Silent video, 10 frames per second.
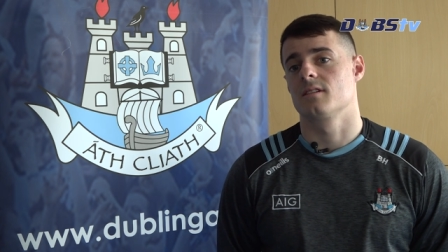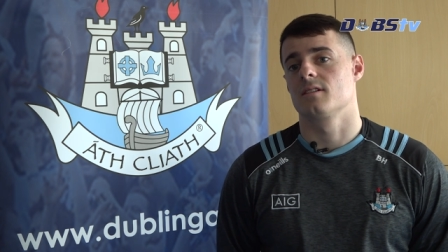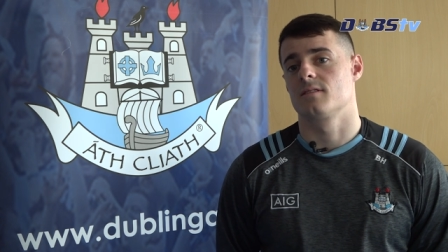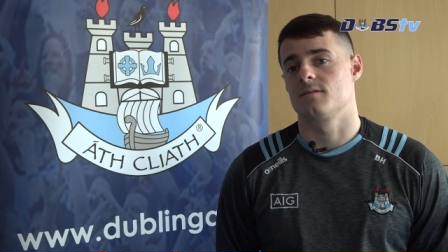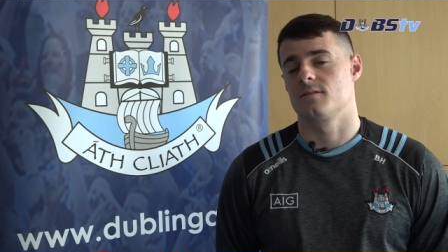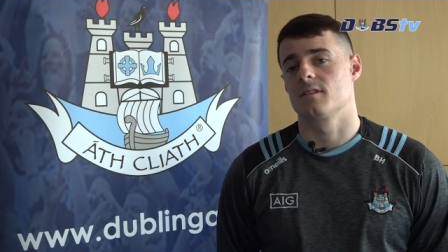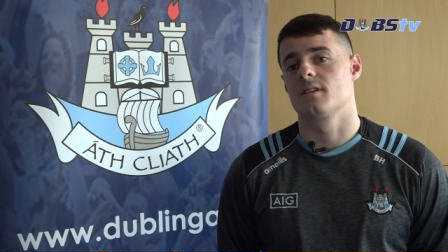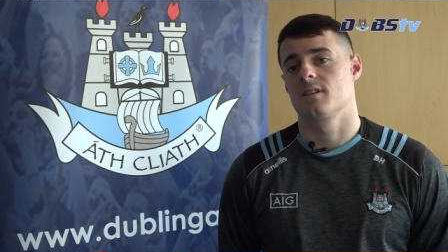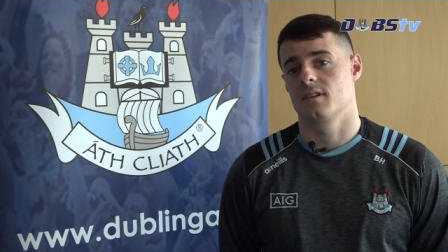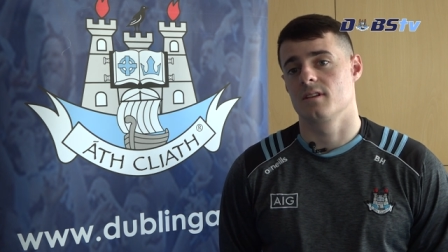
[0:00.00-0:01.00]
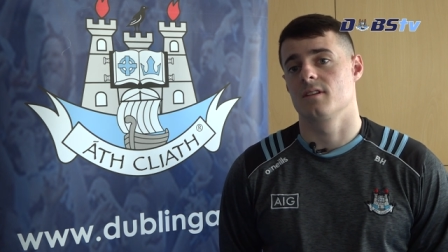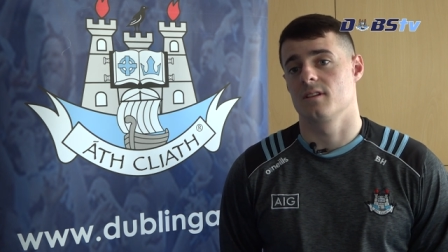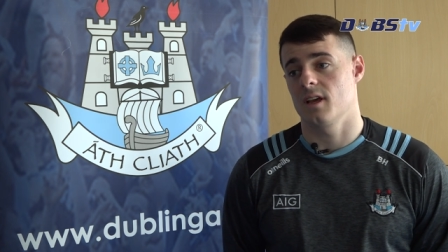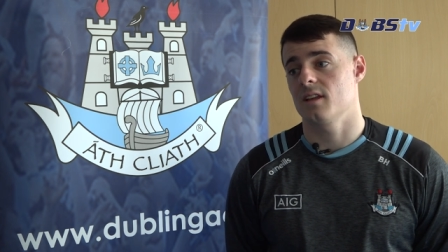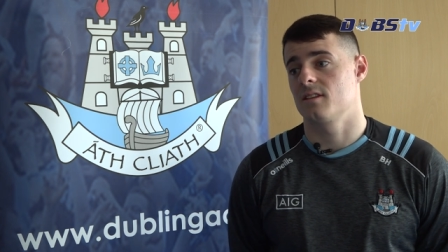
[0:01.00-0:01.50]
so well over the past few weeks.
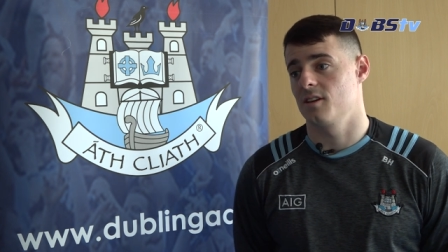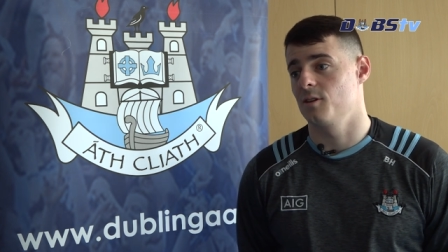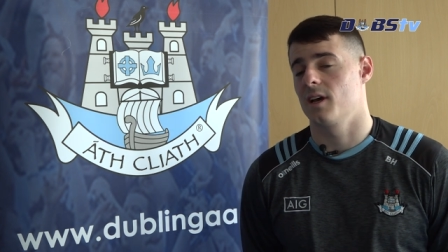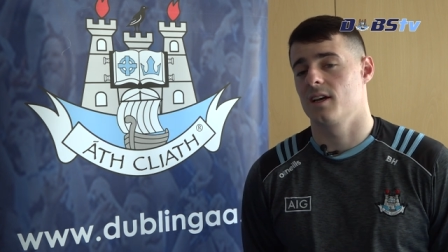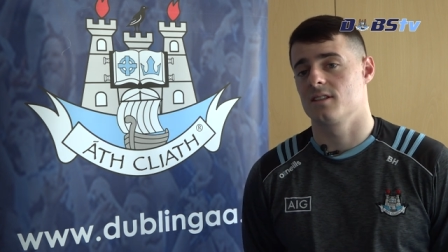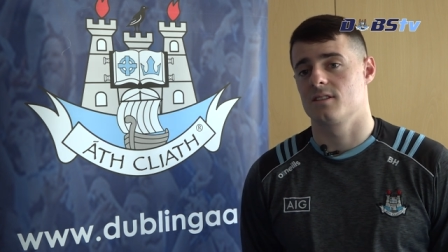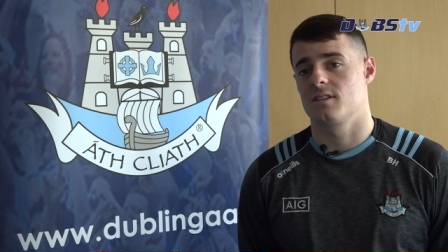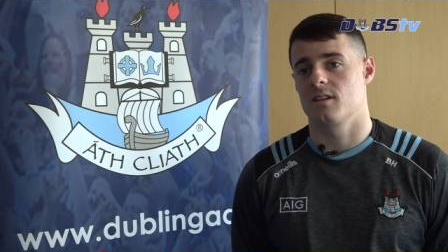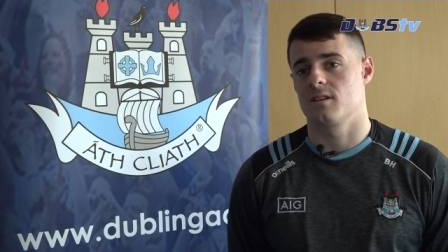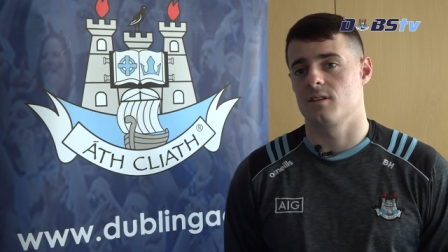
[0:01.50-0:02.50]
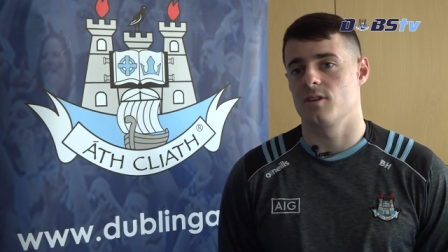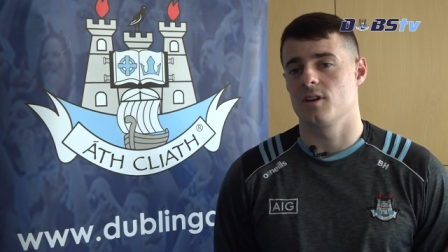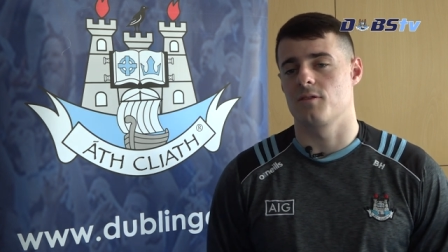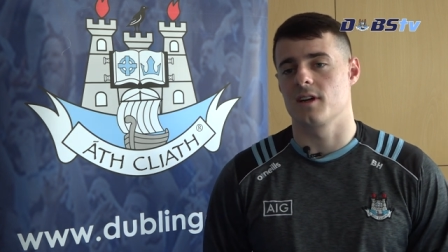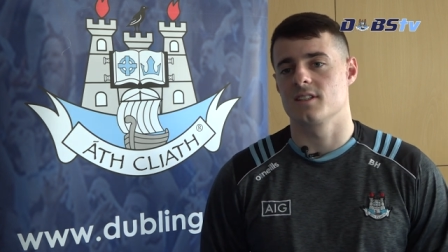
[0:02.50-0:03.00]
Yeah, the new lads, they
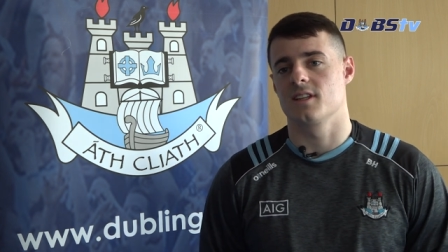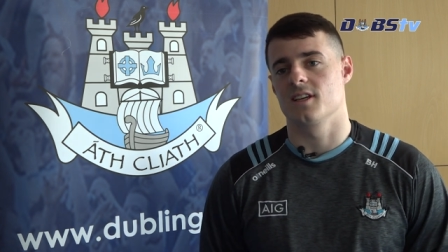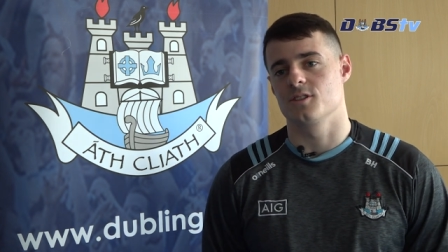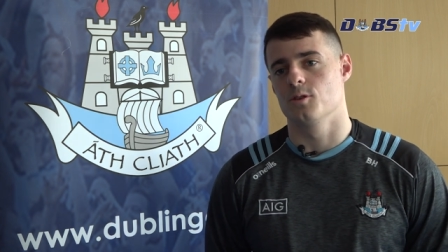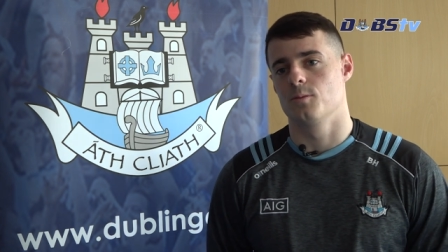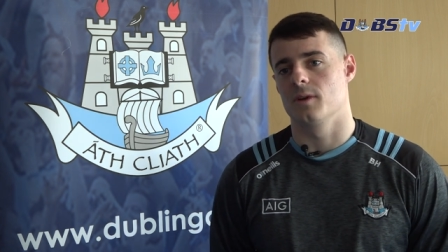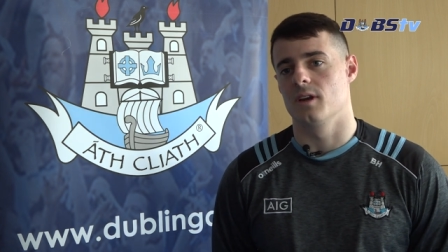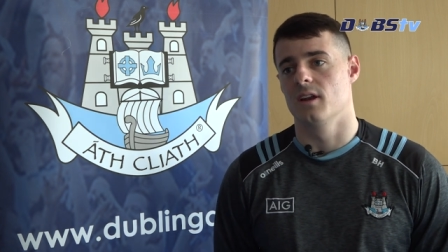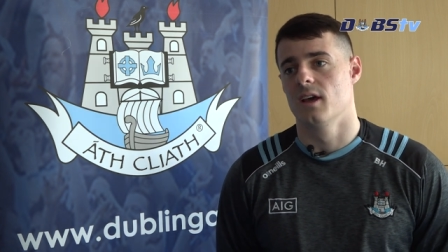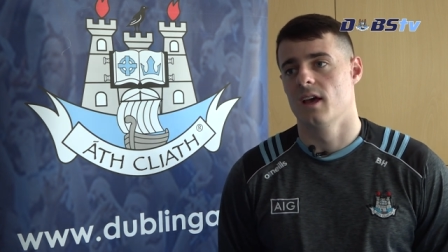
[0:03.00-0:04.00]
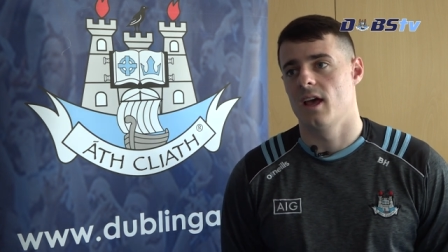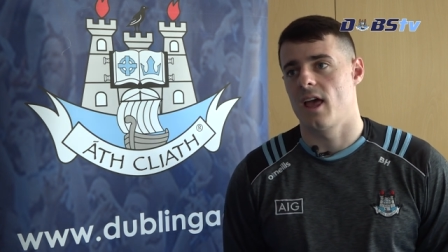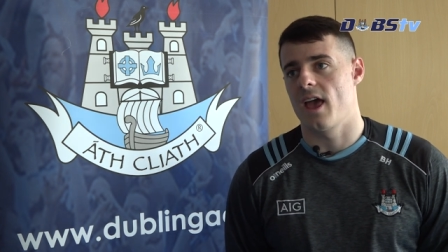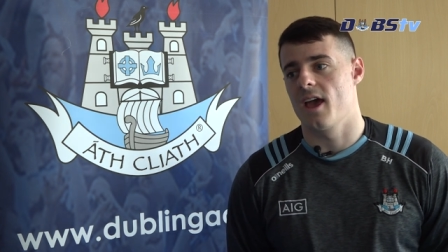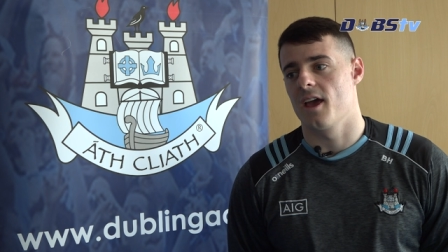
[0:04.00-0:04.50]
really freshen things up, and
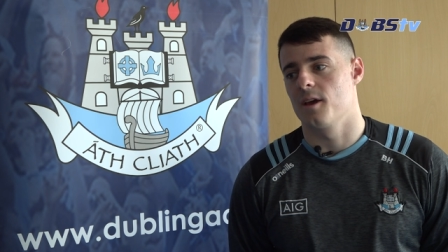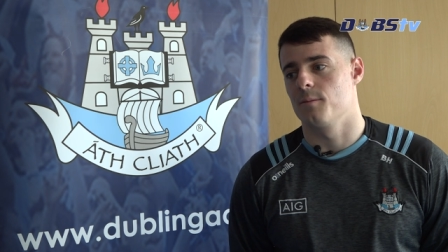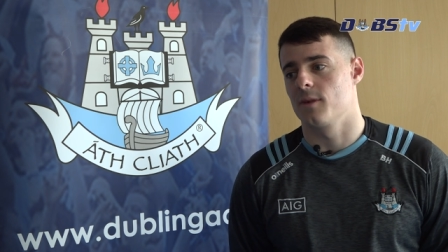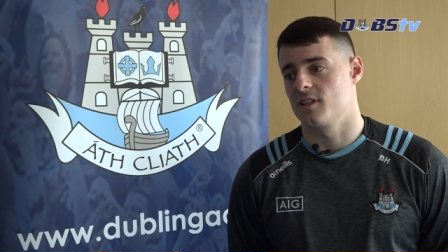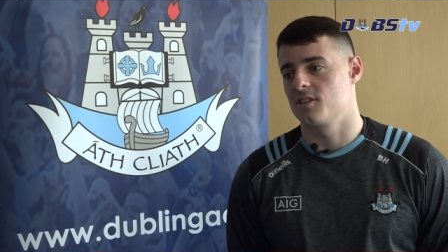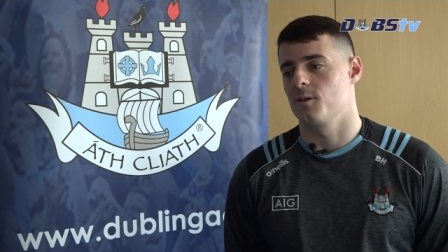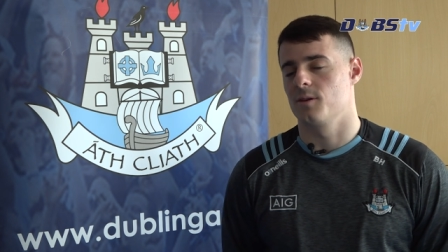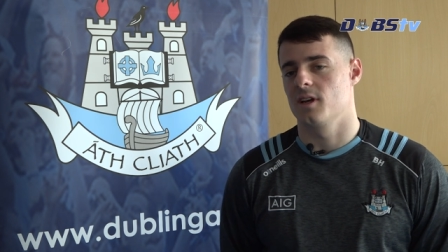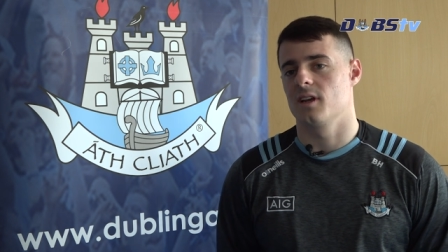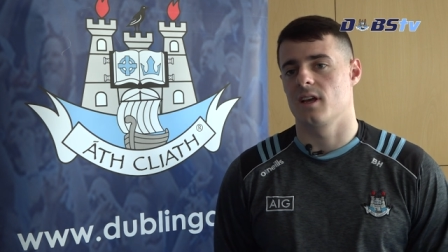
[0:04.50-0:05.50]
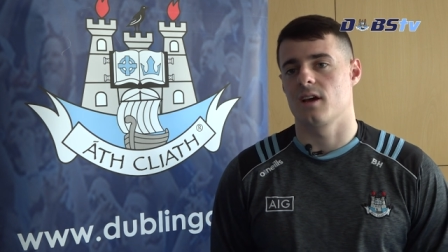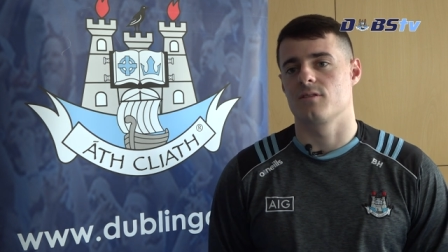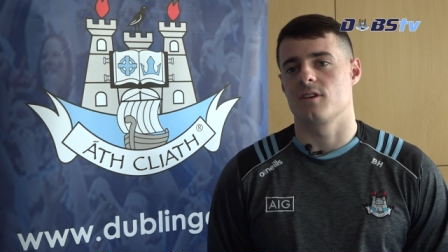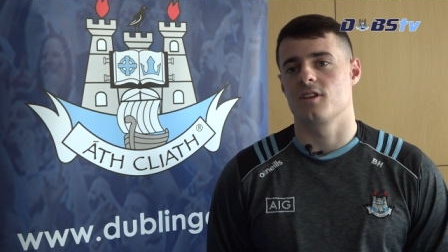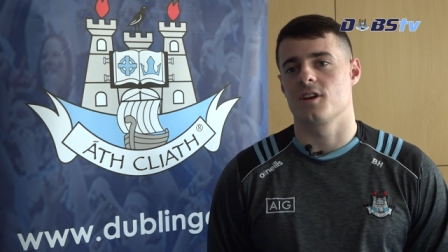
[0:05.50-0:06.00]
at this time of the year they
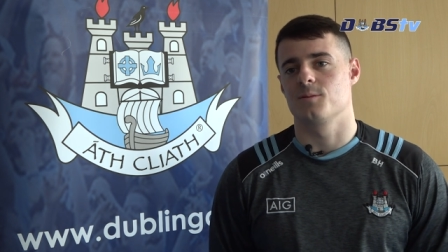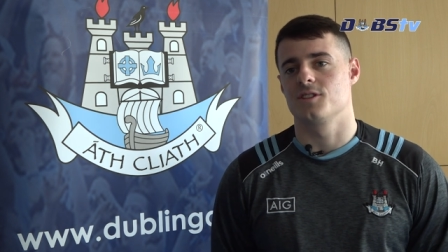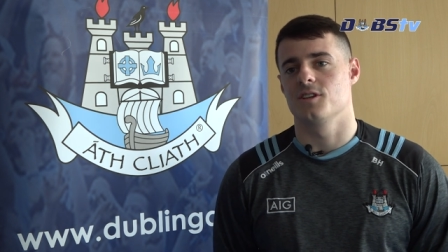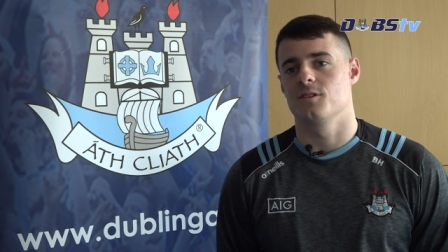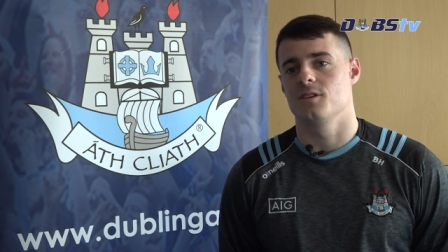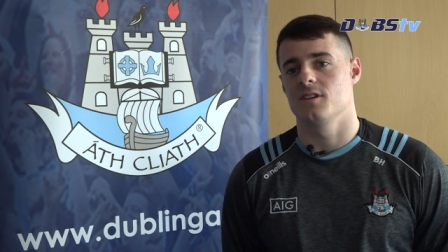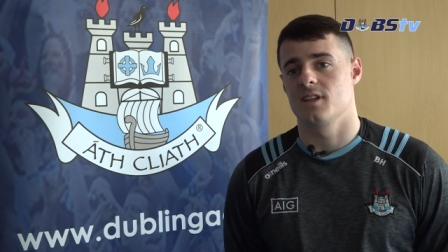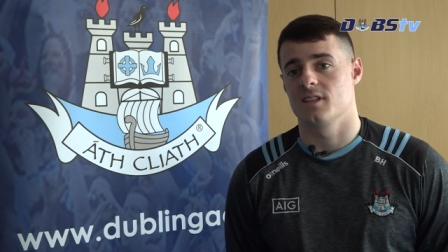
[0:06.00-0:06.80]
have got the opportunity.